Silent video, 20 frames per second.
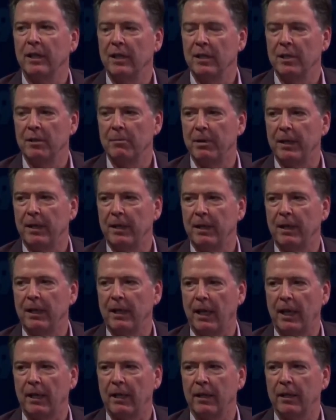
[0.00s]
independent
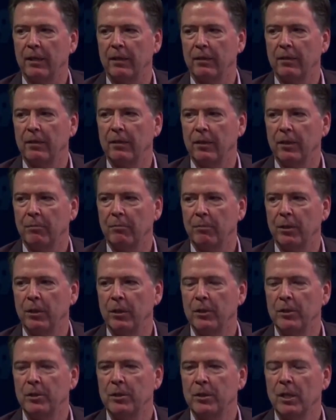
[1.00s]
candidate
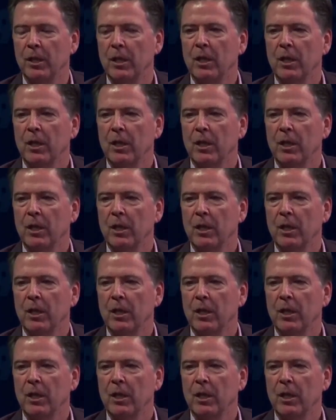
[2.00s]
emerged,